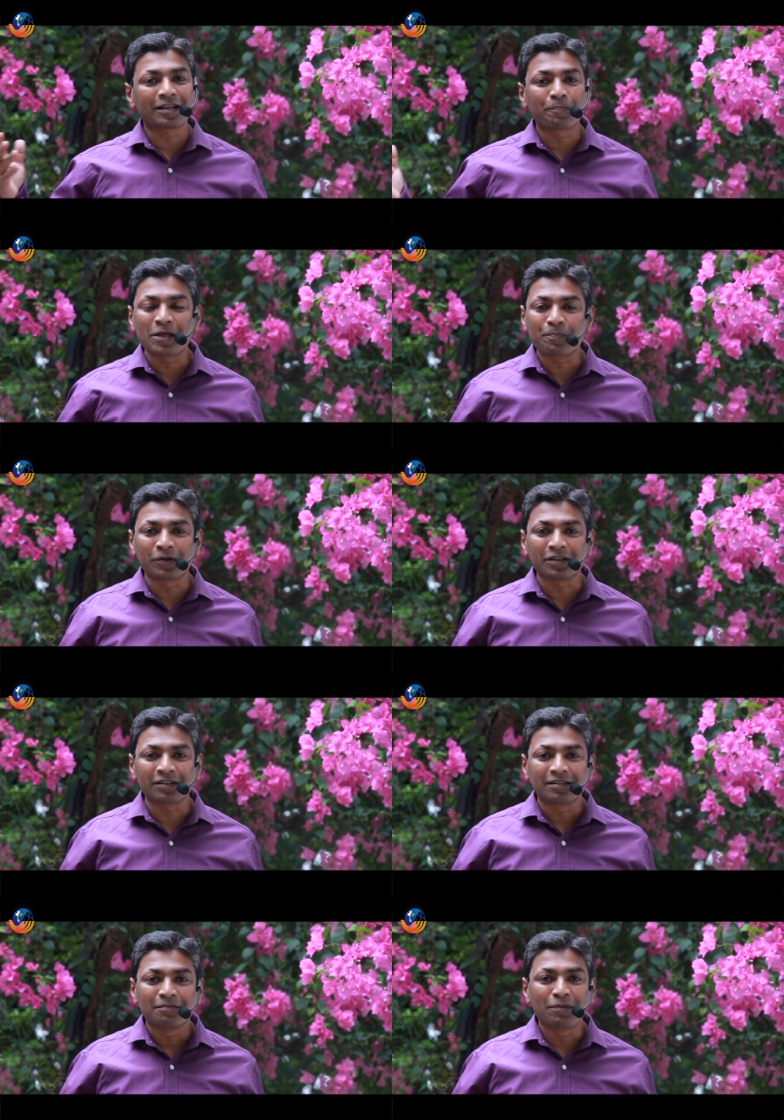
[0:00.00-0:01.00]
a
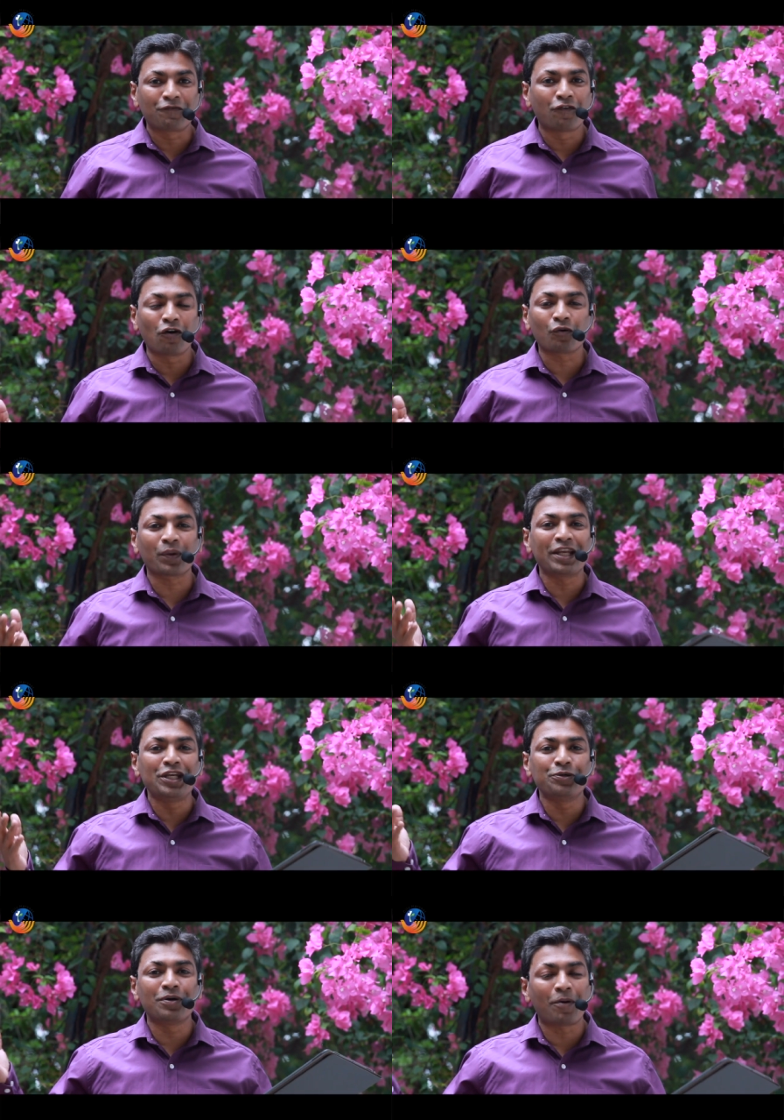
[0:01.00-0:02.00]
people before we
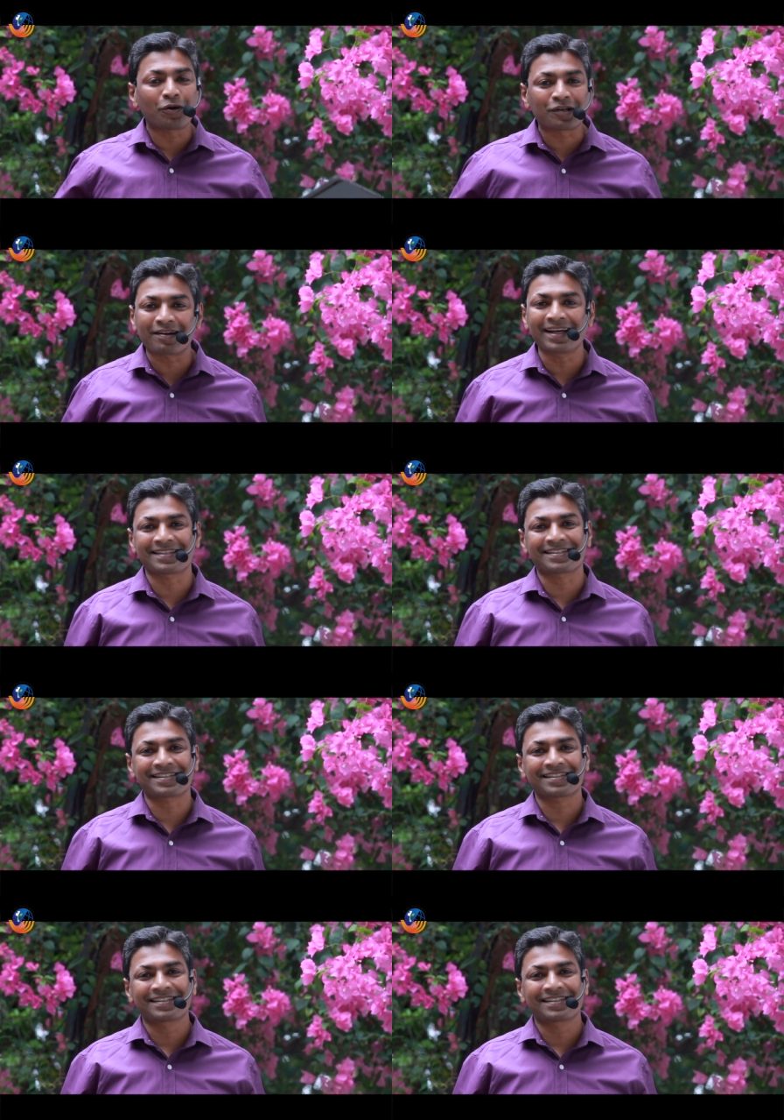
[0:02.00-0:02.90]
knew about Christ.